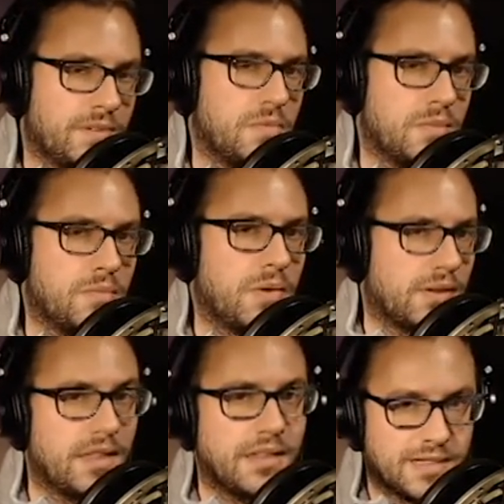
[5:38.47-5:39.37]
is more
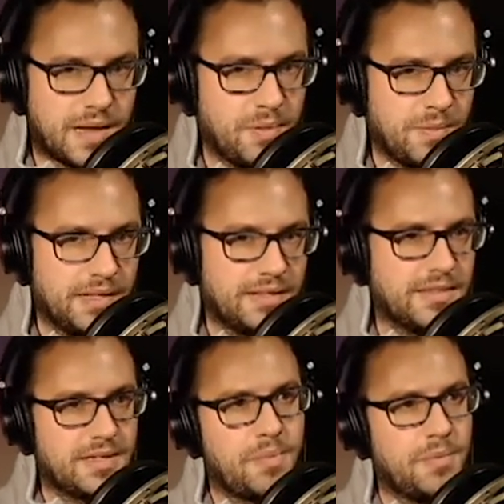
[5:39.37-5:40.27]
important than the supplements. The
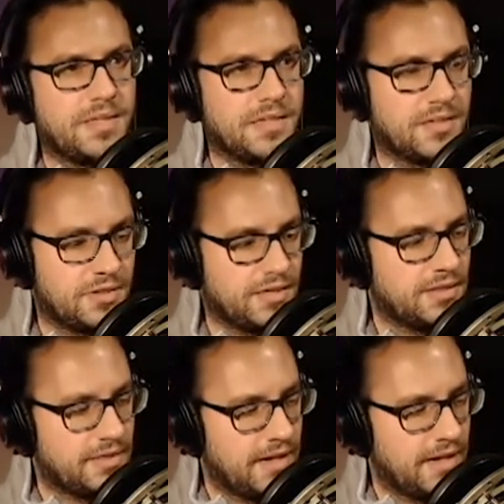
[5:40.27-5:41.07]
supplements is just,